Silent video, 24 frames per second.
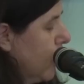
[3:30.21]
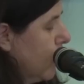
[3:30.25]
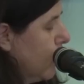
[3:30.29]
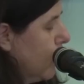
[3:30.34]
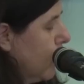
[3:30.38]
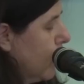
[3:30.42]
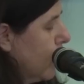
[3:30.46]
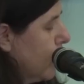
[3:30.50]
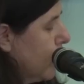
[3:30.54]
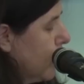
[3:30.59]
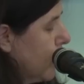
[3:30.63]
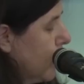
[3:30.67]

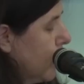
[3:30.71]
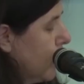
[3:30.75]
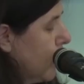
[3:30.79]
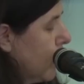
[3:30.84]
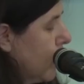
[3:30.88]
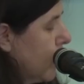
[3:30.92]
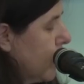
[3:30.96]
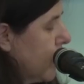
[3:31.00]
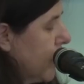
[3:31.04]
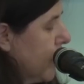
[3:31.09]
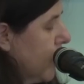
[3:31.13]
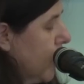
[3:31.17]
talk to a
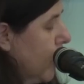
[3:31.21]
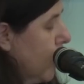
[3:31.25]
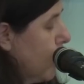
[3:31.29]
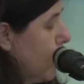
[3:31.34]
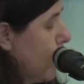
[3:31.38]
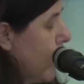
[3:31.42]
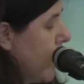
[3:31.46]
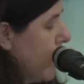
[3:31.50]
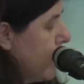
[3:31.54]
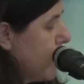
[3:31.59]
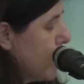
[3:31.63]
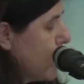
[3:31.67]
doctor or
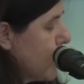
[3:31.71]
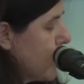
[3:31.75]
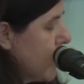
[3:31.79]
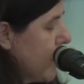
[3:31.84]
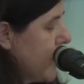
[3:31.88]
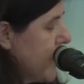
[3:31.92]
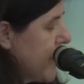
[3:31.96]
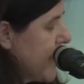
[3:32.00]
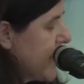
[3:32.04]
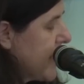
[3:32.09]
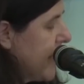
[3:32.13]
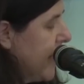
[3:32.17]
whoever
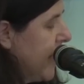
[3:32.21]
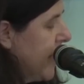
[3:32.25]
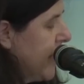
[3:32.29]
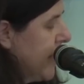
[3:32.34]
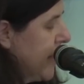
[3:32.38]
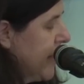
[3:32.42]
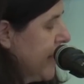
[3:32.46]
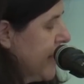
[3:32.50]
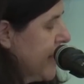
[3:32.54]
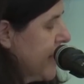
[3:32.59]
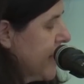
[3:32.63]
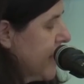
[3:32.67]
shows us
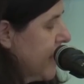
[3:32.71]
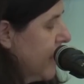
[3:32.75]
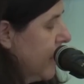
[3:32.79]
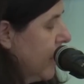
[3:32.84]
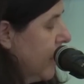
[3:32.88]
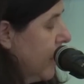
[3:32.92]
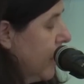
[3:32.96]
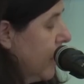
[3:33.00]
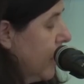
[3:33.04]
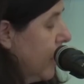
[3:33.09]
kindness.